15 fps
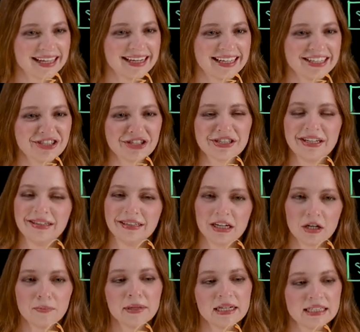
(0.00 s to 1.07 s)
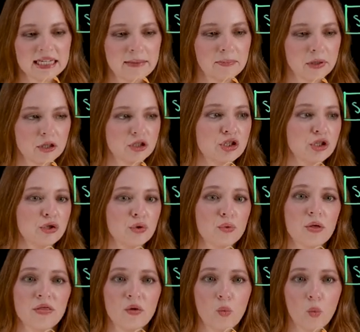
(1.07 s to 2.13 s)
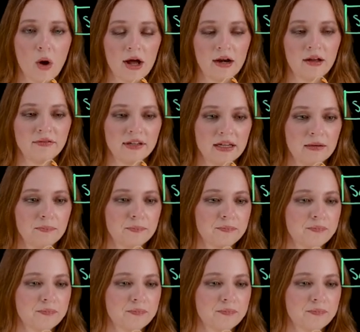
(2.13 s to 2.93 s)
get in just a little bit deeper to the what of it.